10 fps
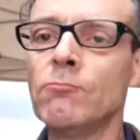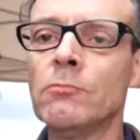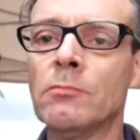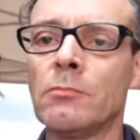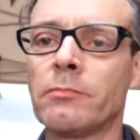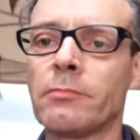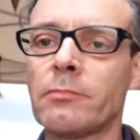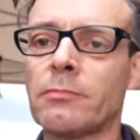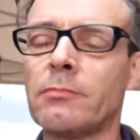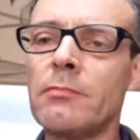Mm.
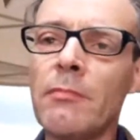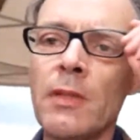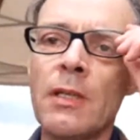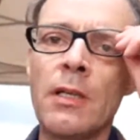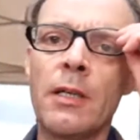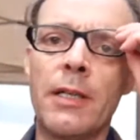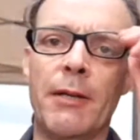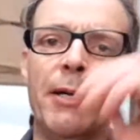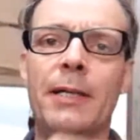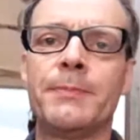Well,
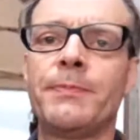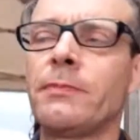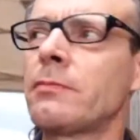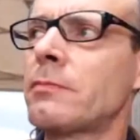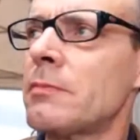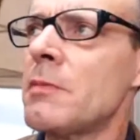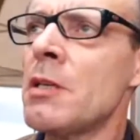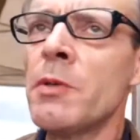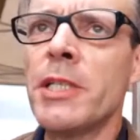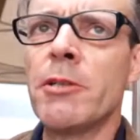there we are.
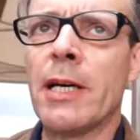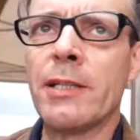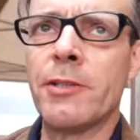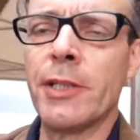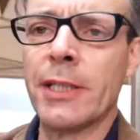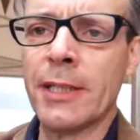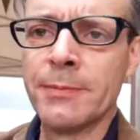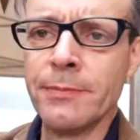What are you guys drinking?